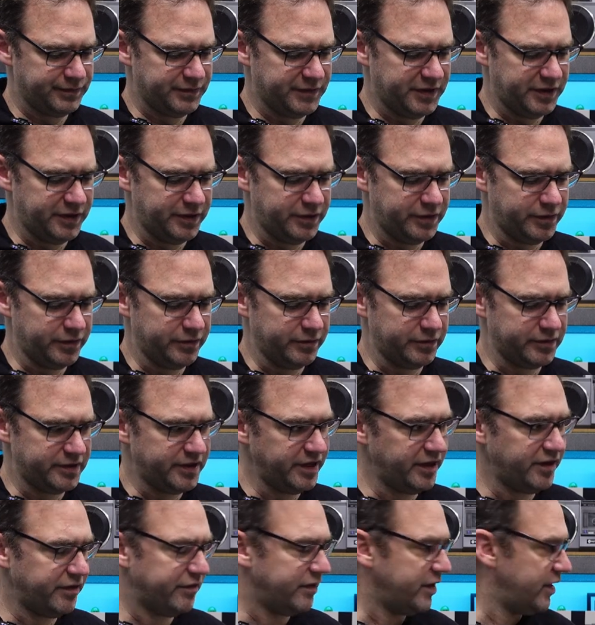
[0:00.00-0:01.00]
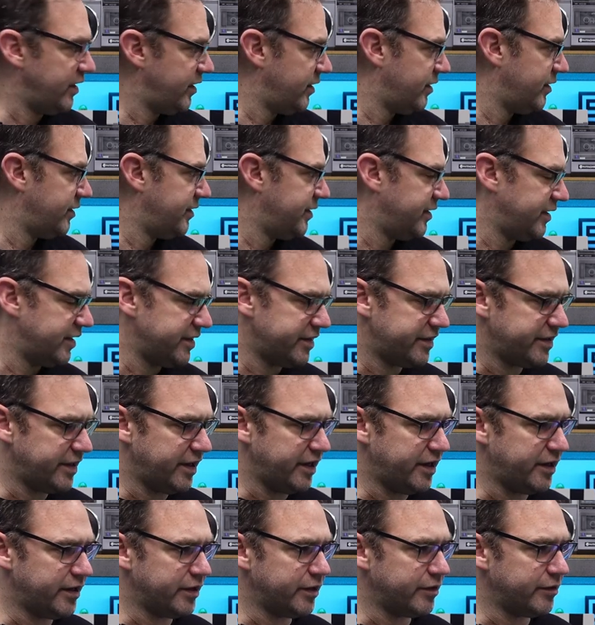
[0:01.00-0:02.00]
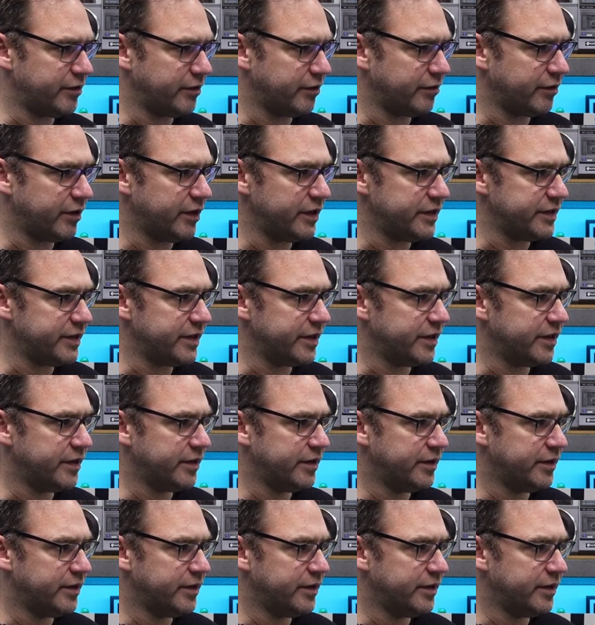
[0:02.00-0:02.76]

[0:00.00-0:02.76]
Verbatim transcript: Digital TV, yes, they are going crazy.